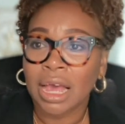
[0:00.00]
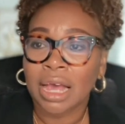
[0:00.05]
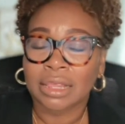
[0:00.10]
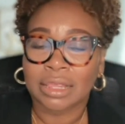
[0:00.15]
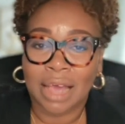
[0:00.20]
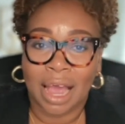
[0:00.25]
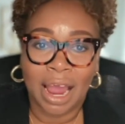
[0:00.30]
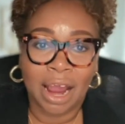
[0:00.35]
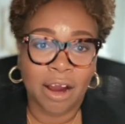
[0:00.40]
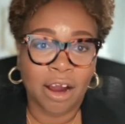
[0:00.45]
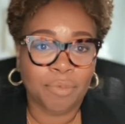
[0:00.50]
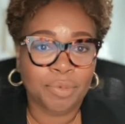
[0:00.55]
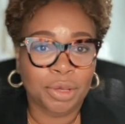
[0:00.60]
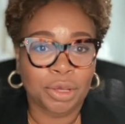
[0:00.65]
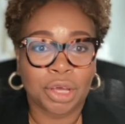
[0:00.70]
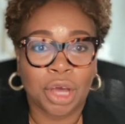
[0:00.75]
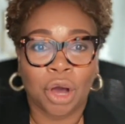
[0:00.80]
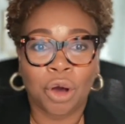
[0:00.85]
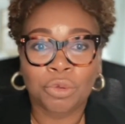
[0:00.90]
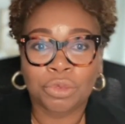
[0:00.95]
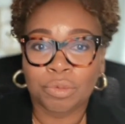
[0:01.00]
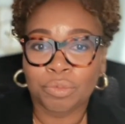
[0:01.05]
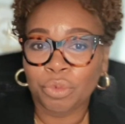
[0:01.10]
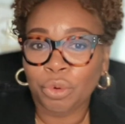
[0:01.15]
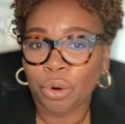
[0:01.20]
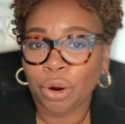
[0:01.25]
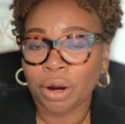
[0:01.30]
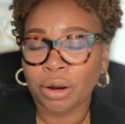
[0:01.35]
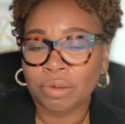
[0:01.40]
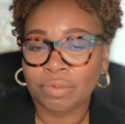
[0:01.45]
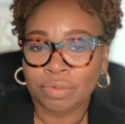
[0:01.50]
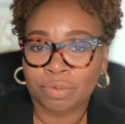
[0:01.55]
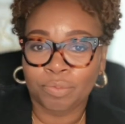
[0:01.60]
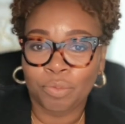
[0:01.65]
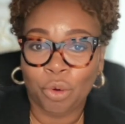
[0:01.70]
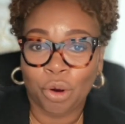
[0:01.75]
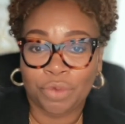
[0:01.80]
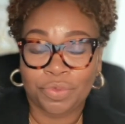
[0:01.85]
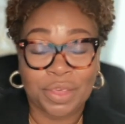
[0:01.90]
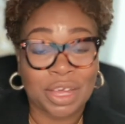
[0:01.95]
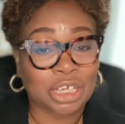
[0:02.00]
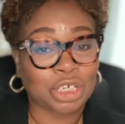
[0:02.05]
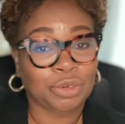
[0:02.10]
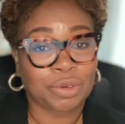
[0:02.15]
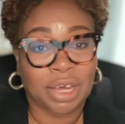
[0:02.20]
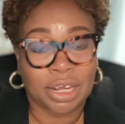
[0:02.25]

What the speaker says: The higher up you go, the more things you